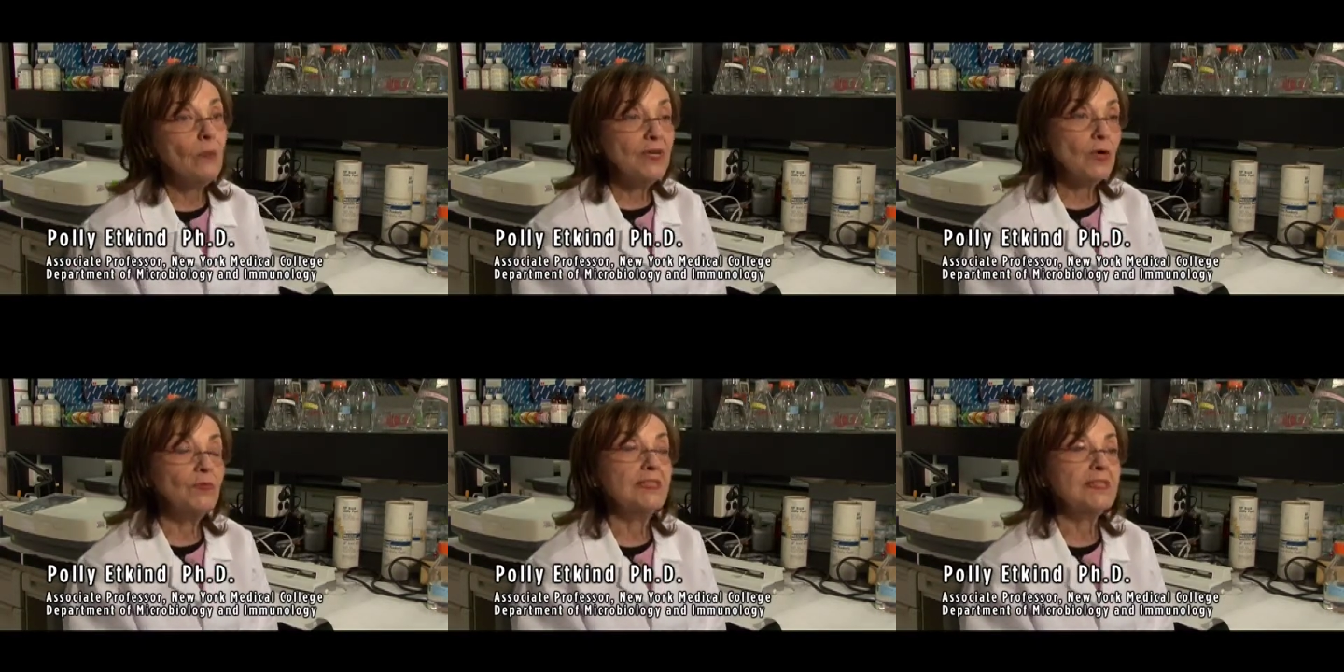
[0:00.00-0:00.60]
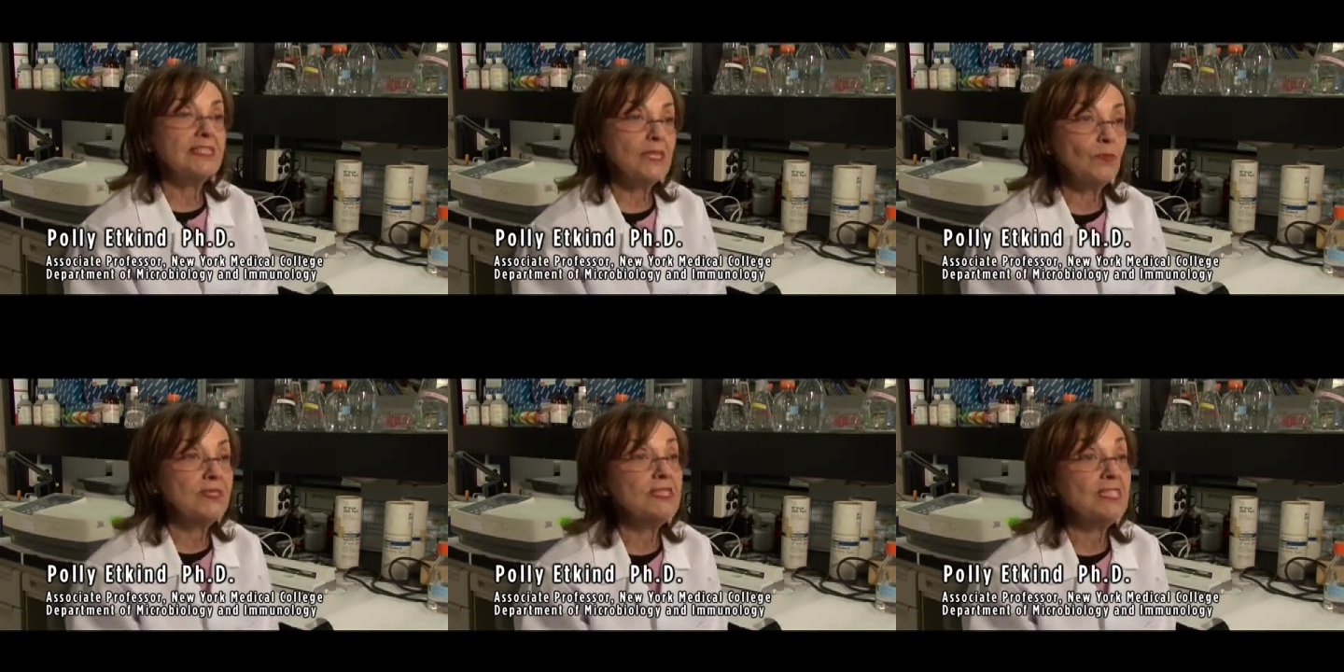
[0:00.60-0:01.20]
We know that these
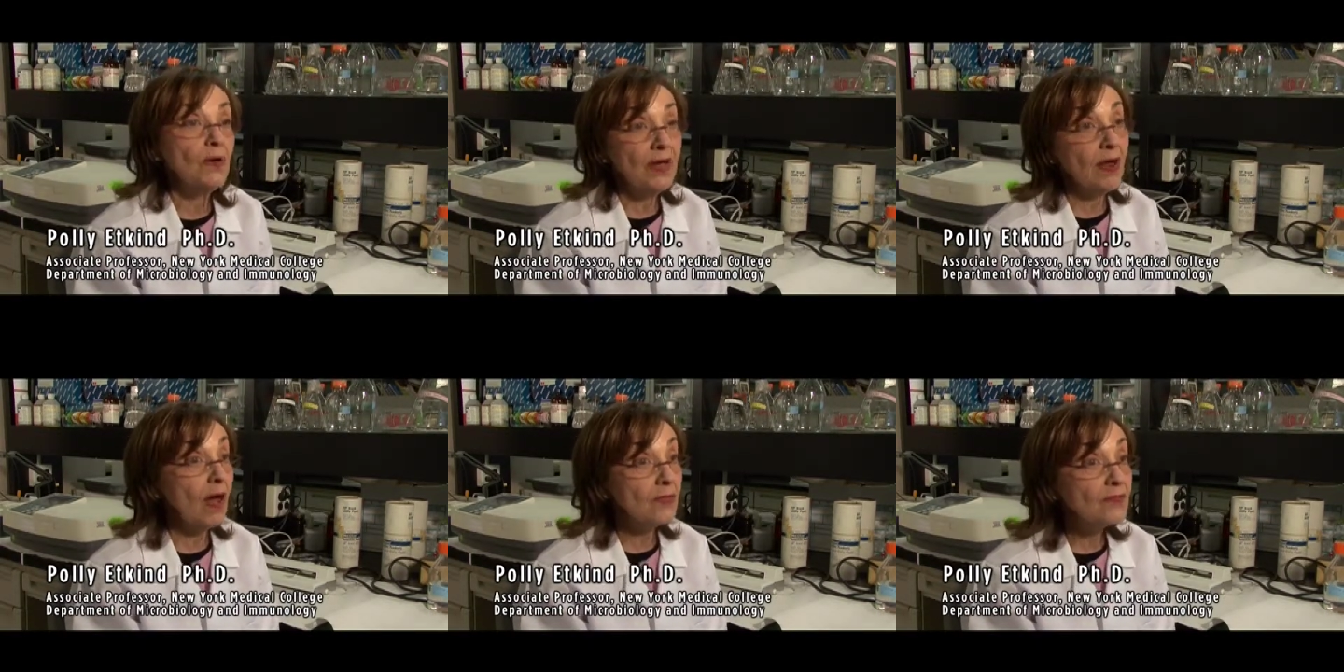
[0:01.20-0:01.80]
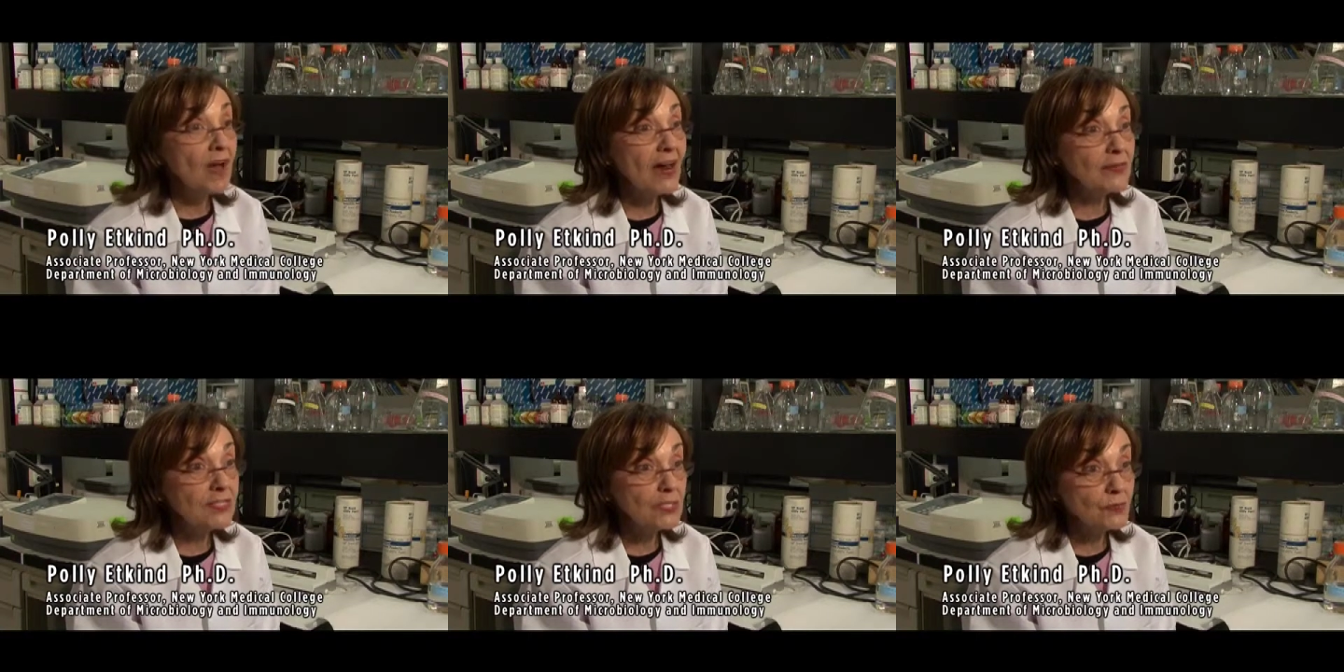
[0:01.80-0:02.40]
sequences are on other
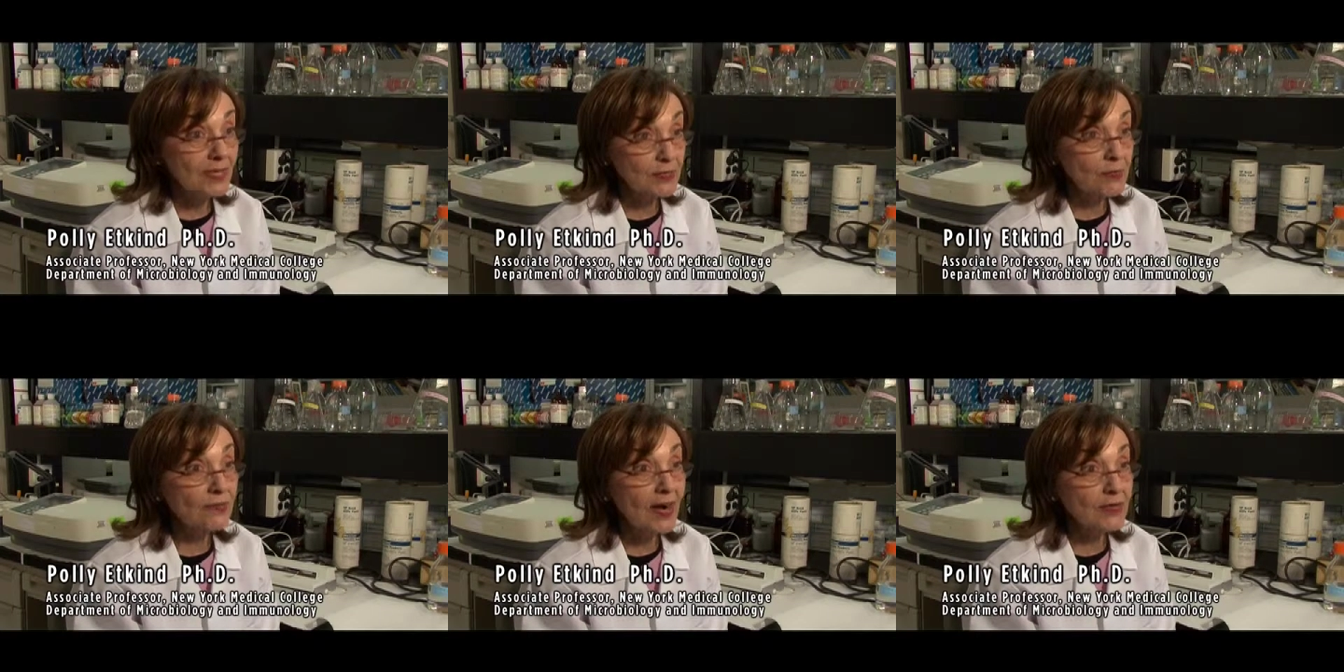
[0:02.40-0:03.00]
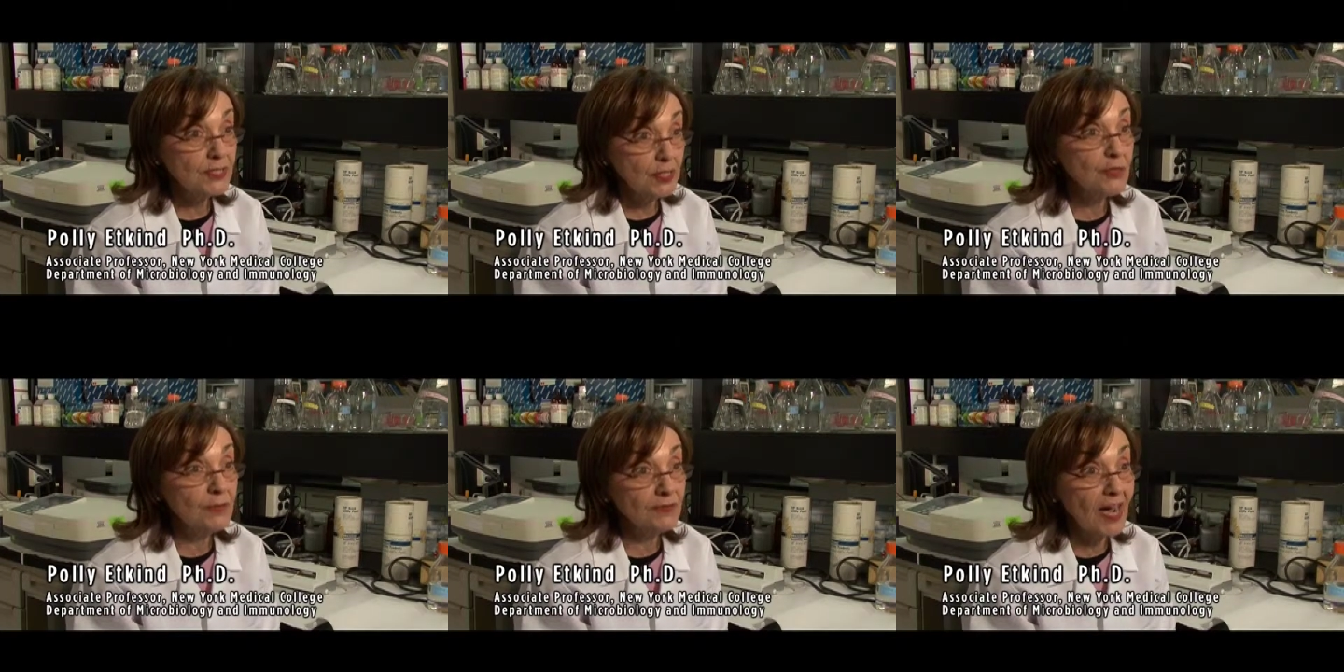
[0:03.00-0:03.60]
viruses, retroviruses,
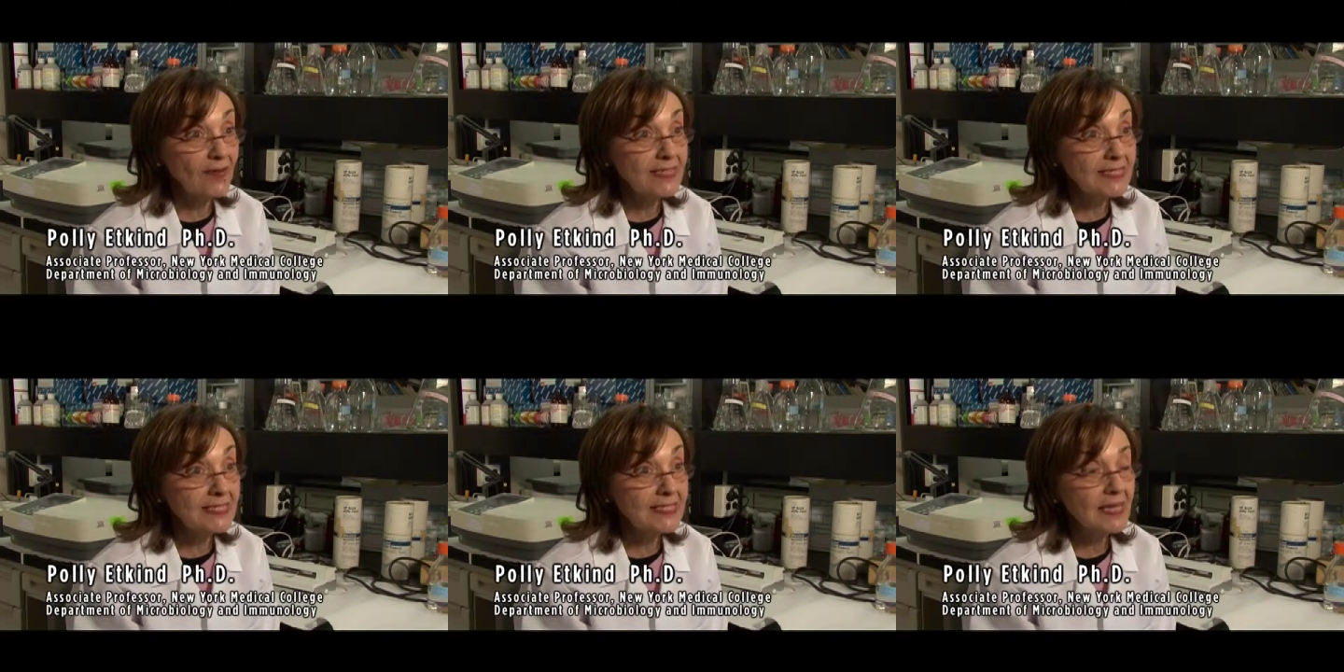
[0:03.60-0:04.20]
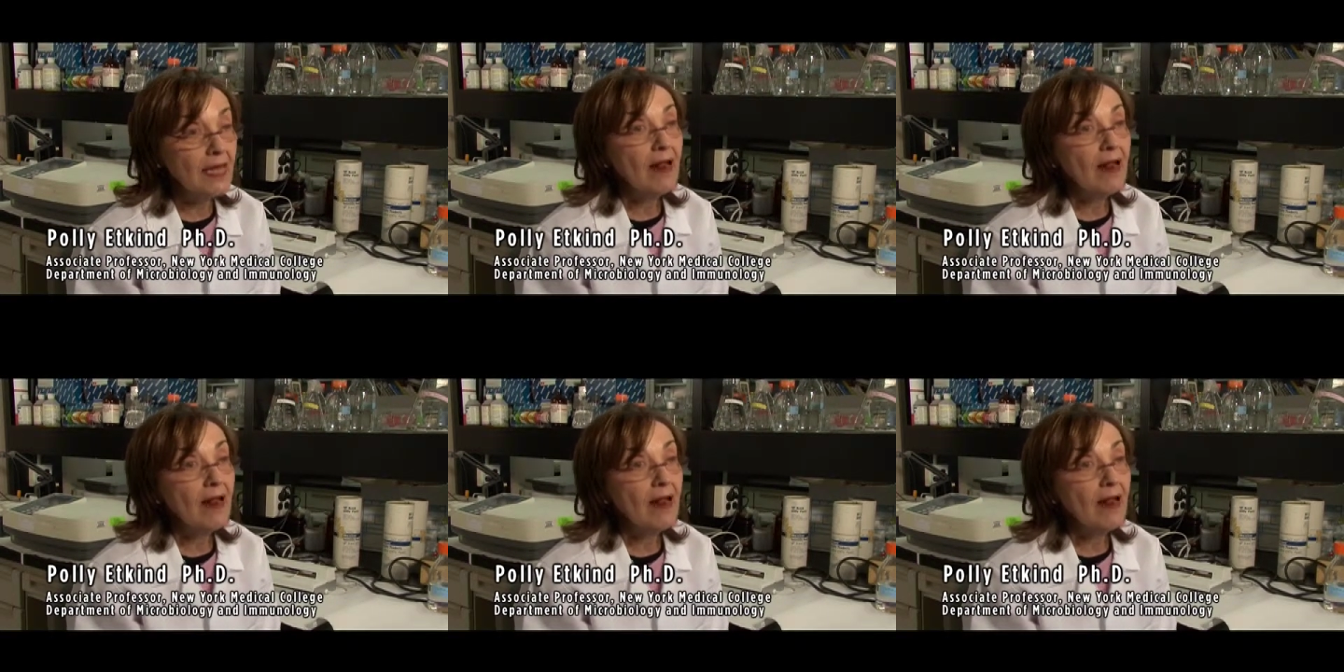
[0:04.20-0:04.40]
tumor viruses.